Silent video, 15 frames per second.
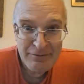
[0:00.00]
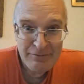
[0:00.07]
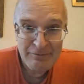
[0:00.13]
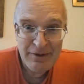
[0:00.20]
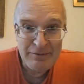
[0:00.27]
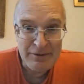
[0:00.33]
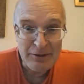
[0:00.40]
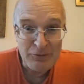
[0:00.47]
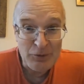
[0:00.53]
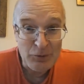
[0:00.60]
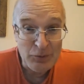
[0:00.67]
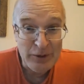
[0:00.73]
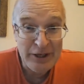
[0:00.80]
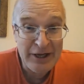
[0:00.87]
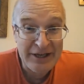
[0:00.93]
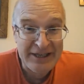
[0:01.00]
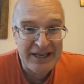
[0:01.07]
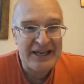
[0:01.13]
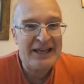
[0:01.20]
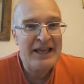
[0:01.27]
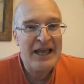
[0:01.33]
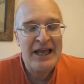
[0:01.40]
Maybe it will work
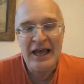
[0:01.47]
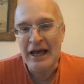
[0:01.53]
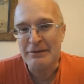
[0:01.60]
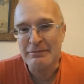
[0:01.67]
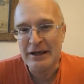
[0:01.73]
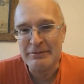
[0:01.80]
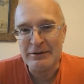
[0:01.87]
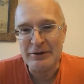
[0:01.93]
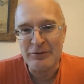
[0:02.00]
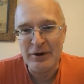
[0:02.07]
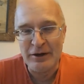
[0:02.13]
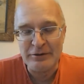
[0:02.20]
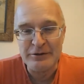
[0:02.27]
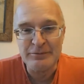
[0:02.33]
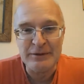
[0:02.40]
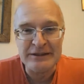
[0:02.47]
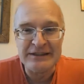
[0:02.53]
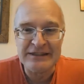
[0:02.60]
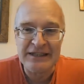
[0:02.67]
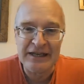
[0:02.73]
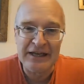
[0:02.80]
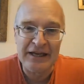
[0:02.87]
and maybe it won't, but
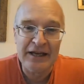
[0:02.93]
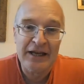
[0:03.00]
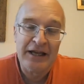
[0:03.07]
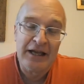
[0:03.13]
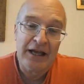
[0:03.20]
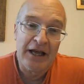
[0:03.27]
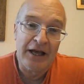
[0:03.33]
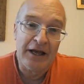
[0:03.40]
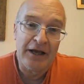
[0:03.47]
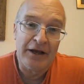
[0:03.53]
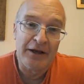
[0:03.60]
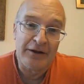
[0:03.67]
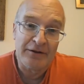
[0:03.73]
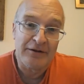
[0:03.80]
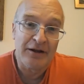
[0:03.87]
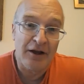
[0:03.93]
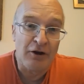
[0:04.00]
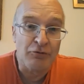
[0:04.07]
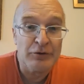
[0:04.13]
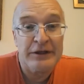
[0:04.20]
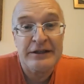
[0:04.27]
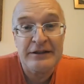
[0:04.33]
I'll
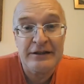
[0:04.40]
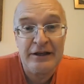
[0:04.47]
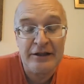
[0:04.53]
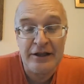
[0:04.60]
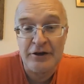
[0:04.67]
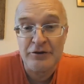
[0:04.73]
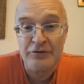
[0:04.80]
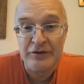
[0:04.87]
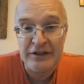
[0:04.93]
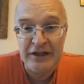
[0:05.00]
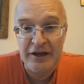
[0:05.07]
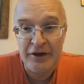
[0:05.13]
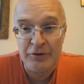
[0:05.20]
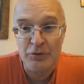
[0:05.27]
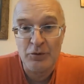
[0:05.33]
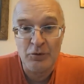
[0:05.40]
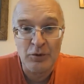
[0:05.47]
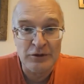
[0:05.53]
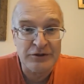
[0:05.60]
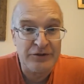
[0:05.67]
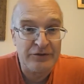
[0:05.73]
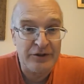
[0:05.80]
re-load the video
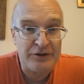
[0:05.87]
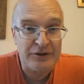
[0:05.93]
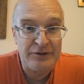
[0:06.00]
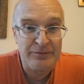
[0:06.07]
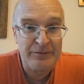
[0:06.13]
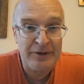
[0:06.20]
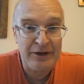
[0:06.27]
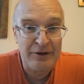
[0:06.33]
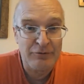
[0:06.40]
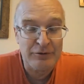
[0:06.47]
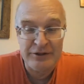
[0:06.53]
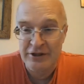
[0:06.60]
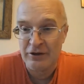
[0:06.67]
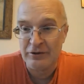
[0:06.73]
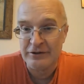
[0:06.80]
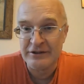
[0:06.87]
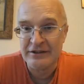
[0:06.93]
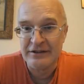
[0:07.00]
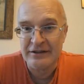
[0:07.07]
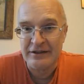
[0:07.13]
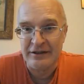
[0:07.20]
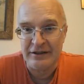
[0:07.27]
once I've got some results
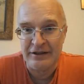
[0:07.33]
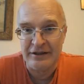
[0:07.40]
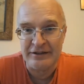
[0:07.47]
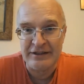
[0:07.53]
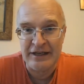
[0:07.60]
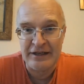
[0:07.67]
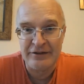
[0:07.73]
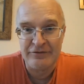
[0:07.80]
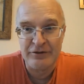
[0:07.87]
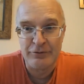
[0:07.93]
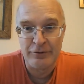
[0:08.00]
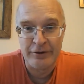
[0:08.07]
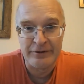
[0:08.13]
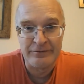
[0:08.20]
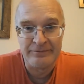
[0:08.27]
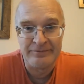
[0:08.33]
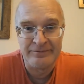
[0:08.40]
at the end of the run.